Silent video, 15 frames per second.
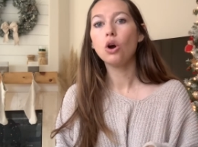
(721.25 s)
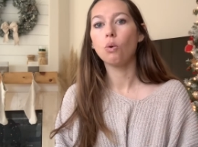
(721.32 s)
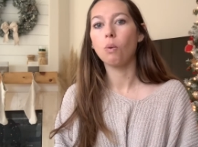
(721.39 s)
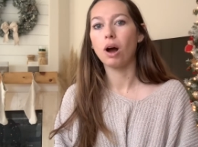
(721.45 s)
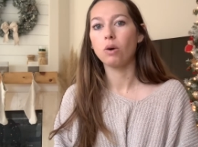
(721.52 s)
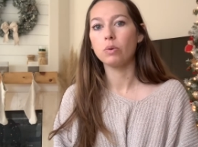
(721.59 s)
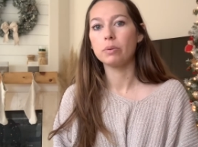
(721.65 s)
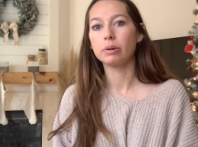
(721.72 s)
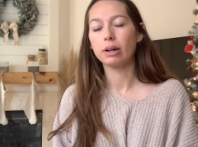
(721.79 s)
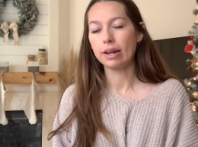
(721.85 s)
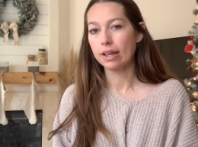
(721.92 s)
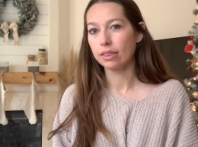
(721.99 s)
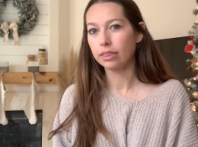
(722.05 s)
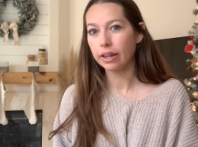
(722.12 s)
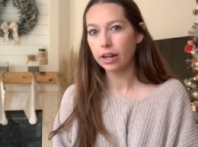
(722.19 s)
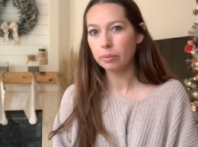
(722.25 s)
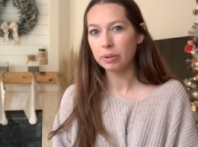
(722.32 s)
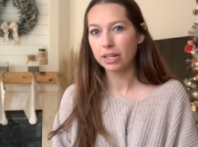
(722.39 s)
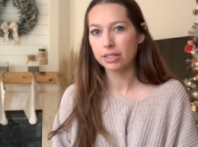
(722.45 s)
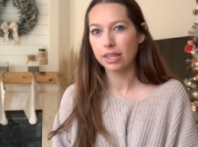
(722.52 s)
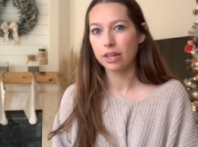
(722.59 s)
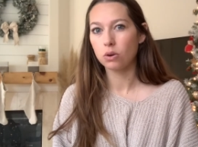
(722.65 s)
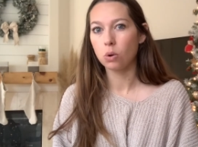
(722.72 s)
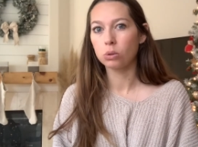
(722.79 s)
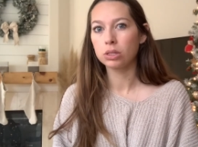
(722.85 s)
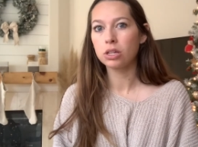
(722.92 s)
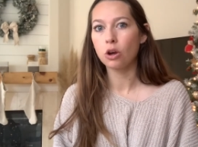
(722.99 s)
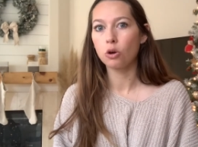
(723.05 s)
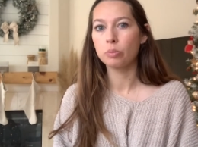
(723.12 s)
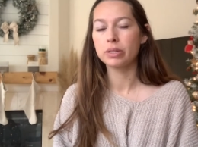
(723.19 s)
while we were in there because they had only
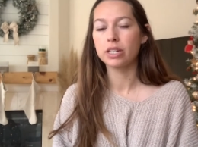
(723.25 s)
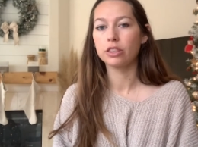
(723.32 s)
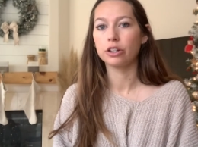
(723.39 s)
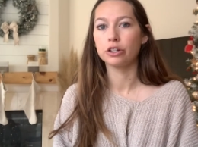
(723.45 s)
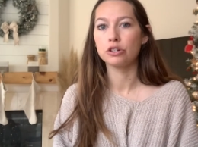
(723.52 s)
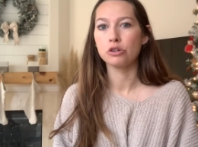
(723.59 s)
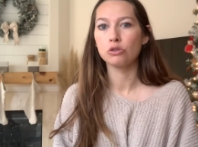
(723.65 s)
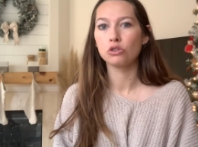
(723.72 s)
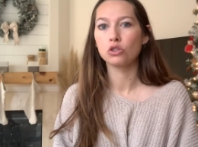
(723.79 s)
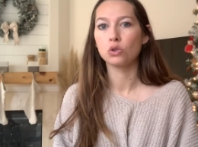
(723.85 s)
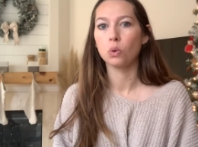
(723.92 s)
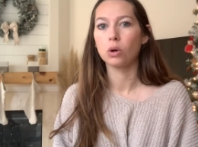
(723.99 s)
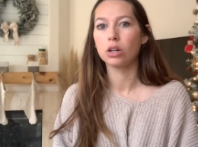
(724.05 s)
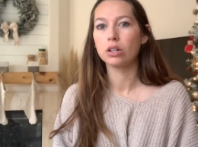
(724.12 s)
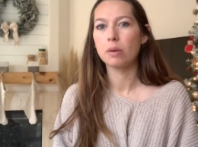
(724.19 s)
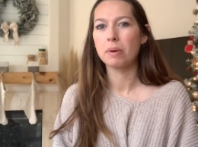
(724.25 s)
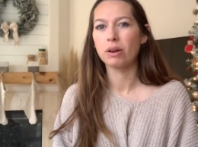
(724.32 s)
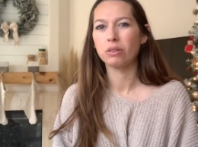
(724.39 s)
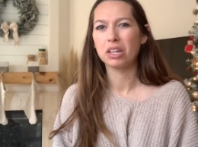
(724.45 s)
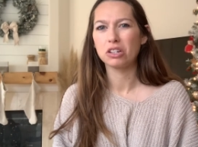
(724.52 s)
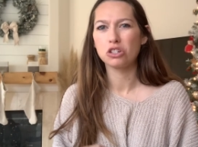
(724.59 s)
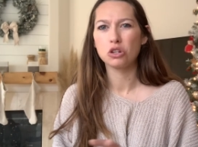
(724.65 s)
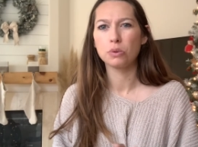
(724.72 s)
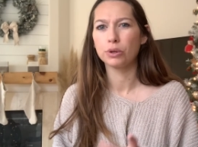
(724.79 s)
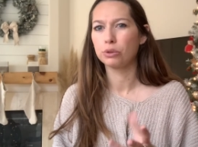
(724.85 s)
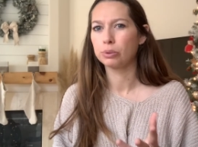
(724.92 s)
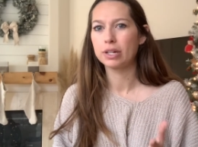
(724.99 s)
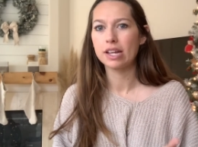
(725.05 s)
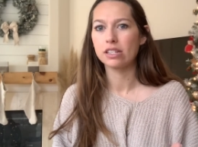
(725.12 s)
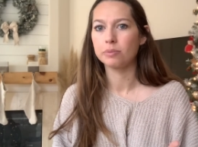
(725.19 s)
opened in their new store about like 2 or
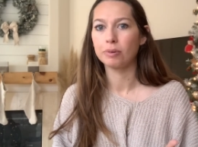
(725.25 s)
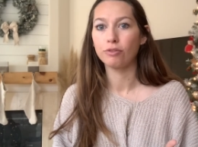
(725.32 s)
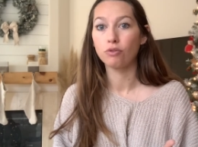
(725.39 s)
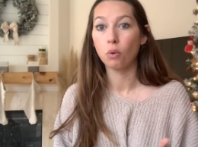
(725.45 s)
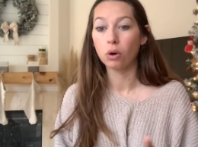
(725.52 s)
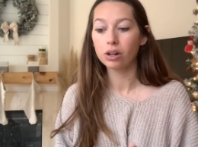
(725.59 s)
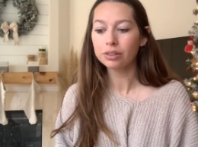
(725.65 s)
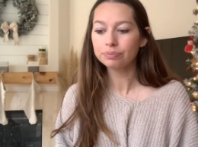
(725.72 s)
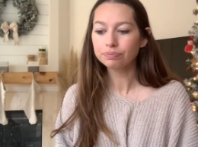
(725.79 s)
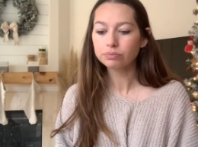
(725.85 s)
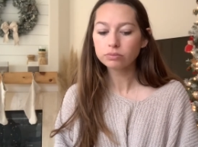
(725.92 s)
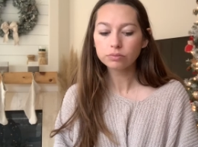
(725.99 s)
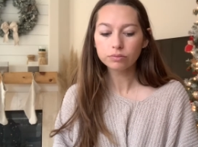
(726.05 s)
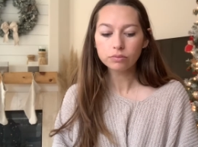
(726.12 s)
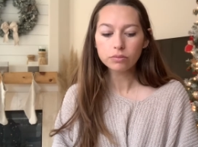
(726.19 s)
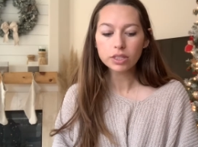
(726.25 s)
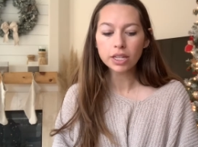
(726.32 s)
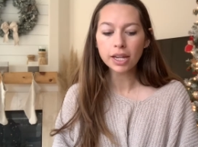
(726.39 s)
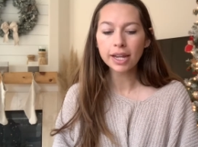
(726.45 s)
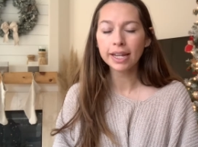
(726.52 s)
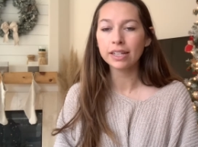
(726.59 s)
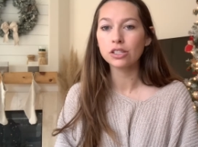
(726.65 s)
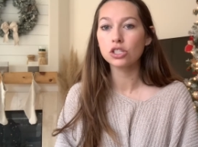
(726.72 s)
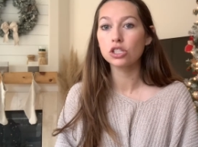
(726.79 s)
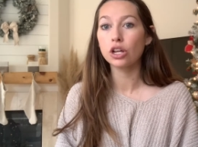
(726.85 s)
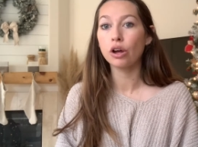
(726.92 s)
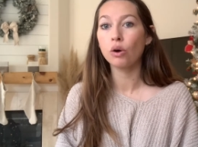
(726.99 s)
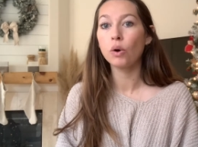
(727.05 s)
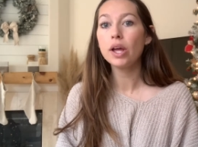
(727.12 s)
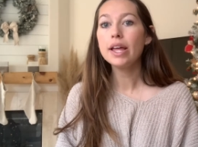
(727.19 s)
3 days before. And
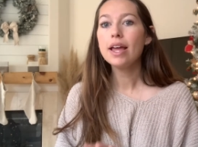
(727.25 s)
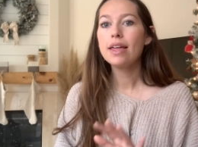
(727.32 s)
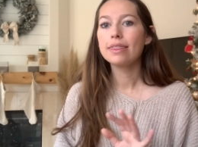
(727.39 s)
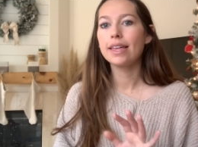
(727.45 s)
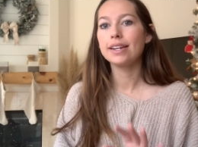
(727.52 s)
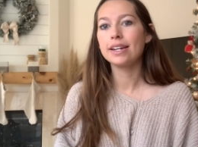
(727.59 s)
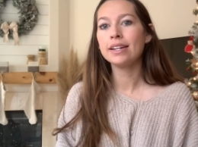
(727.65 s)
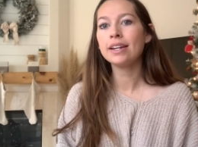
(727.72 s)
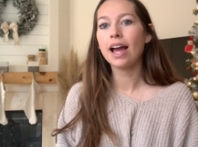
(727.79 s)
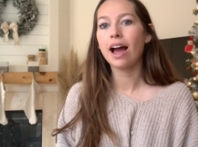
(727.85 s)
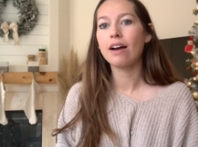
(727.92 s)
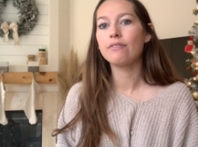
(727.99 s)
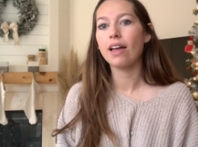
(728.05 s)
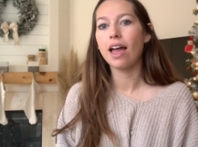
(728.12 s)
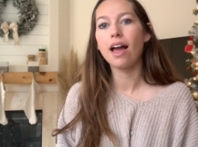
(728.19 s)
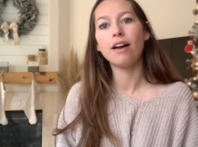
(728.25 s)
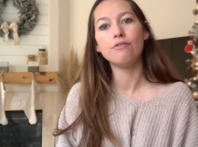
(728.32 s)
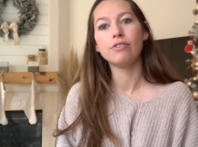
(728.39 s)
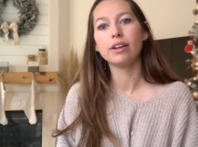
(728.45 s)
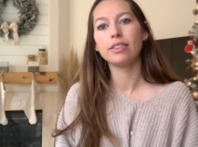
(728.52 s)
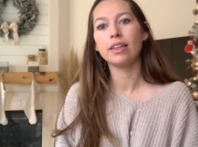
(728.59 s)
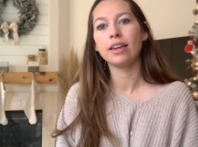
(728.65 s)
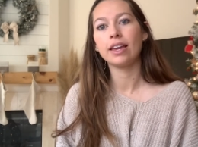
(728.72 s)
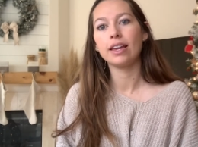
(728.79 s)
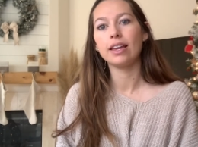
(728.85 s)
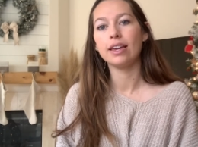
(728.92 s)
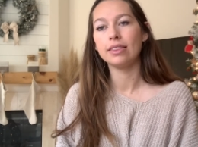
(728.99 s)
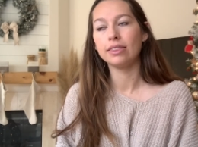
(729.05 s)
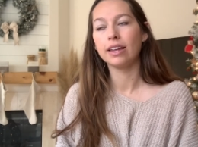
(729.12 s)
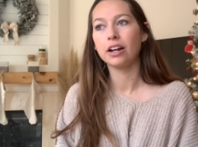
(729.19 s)
so they didn't have everything
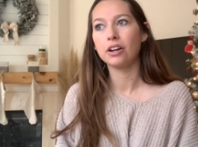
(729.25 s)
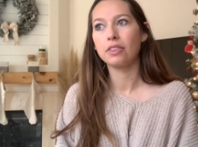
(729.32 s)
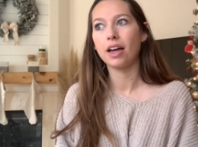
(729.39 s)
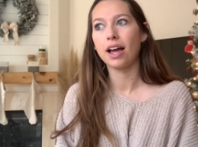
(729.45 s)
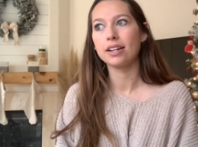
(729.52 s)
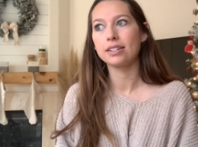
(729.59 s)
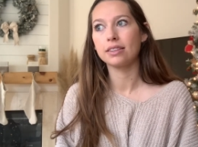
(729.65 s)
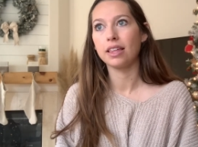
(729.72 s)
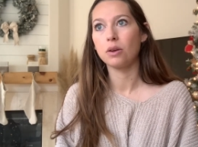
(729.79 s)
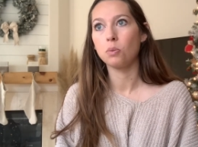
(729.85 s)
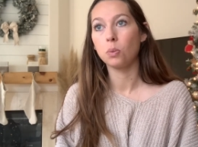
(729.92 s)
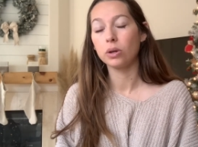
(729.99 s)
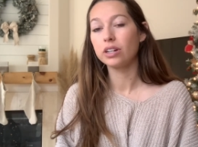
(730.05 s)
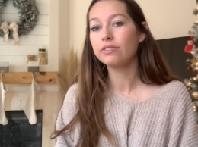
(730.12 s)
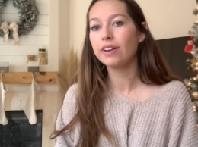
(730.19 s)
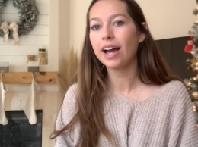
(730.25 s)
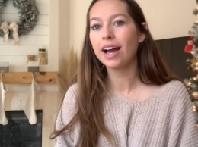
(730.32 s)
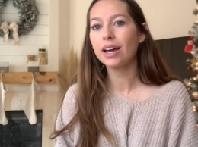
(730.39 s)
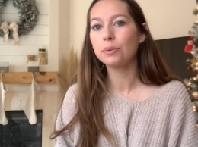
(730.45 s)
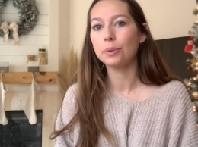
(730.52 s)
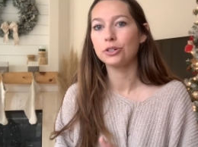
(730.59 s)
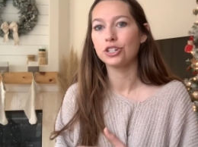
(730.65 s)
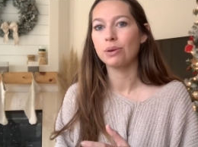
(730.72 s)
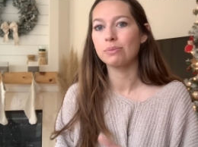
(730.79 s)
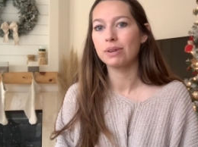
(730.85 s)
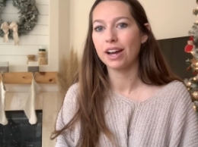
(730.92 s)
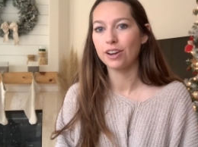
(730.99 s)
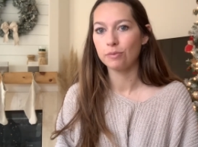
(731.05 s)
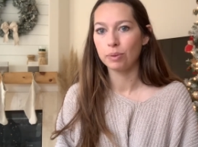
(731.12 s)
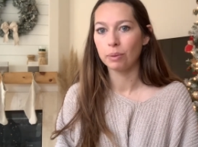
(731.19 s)
in there that they would have had, which I'm
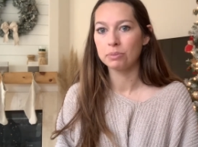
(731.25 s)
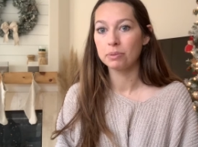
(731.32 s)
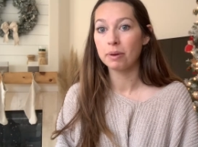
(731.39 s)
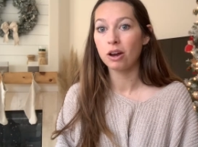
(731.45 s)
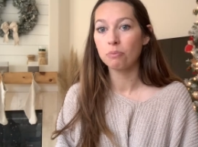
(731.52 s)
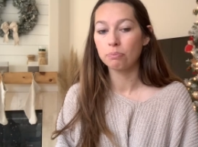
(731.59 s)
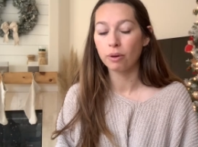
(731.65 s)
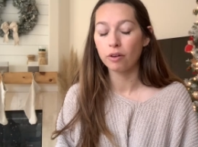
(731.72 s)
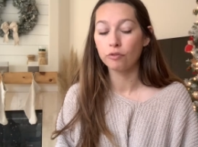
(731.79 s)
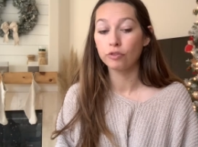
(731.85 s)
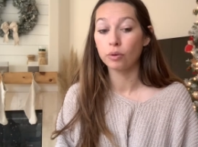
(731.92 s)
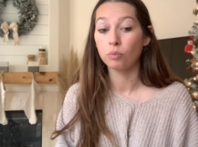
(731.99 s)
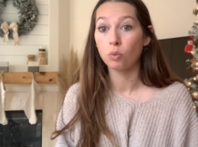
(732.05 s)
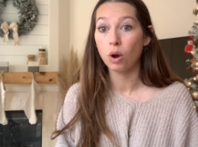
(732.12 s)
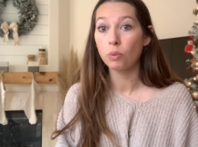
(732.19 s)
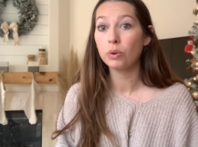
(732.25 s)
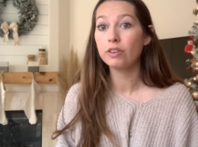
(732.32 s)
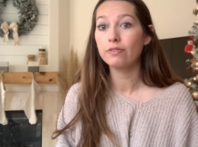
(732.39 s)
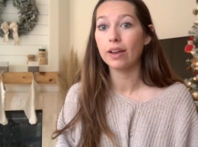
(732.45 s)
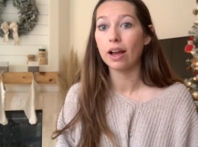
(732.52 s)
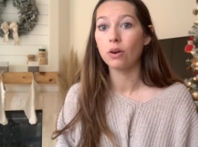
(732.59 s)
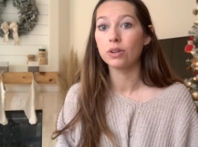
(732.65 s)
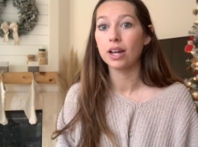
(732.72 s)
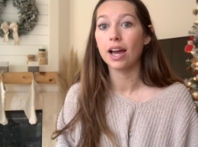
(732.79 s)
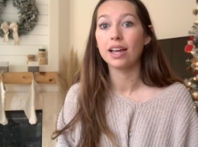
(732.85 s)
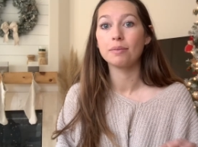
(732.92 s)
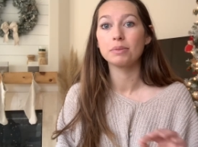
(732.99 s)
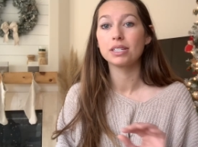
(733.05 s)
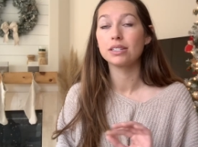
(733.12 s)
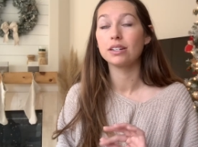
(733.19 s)
kind of bummed about. But from what we found, I am
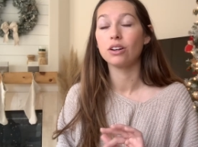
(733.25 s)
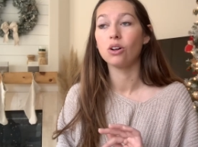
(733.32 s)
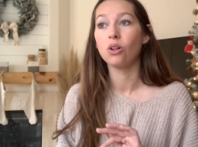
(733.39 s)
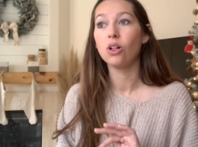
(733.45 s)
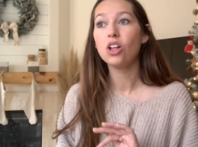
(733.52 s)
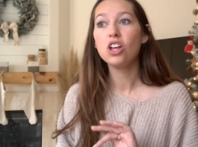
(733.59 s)
still